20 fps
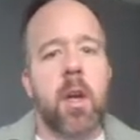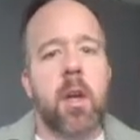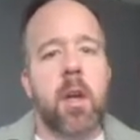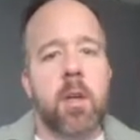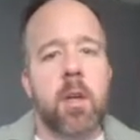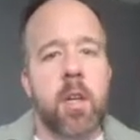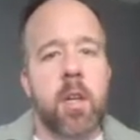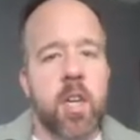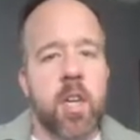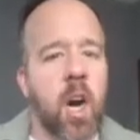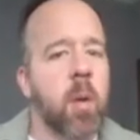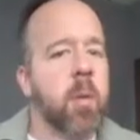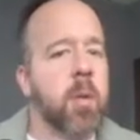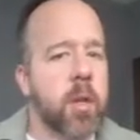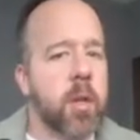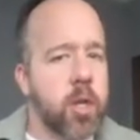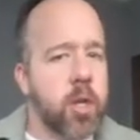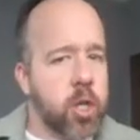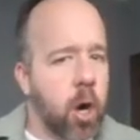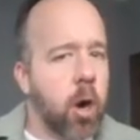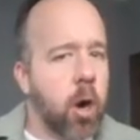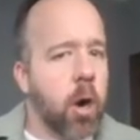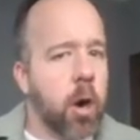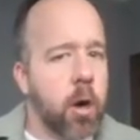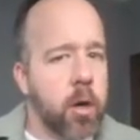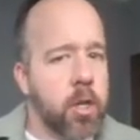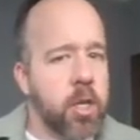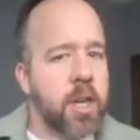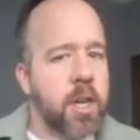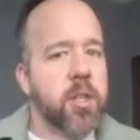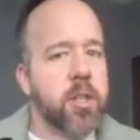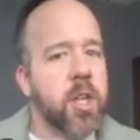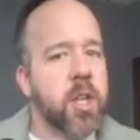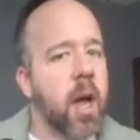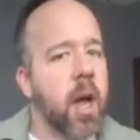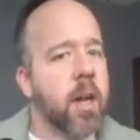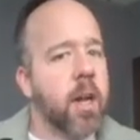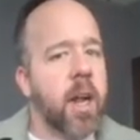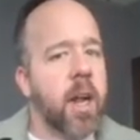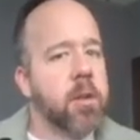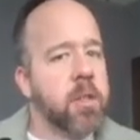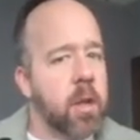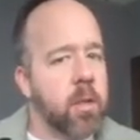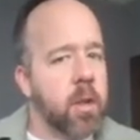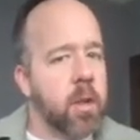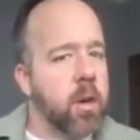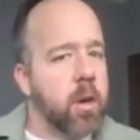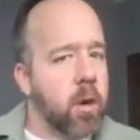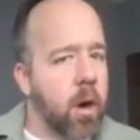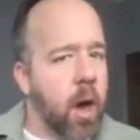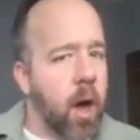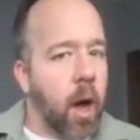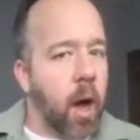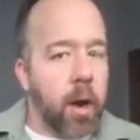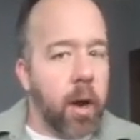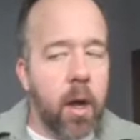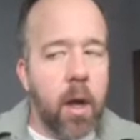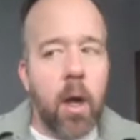determine the charge inside and outside the neuron.